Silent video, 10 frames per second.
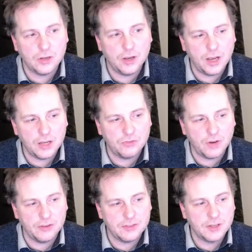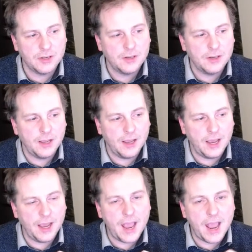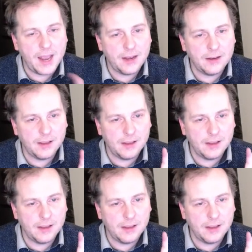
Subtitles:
hard drives and